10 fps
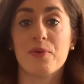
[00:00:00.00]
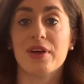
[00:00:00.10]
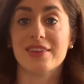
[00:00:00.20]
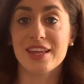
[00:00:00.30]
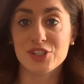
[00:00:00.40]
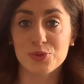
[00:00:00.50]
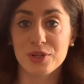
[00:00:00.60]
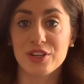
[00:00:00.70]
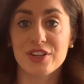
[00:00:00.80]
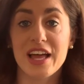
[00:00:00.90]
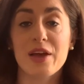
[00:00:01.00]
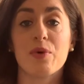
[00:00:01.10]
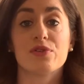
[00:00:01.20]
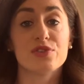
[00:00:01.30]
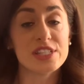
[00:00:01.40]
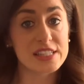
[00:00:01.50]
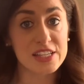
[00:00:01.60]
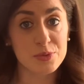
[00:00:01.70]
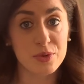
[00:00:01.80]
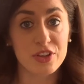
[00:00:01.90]
what lunch will look like, what
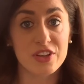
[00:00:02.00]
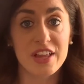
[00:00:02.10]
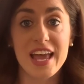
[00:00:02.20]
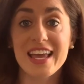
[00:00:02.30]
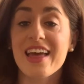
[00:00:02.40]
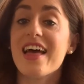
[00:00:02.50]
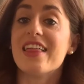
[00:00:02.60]
recess will look like.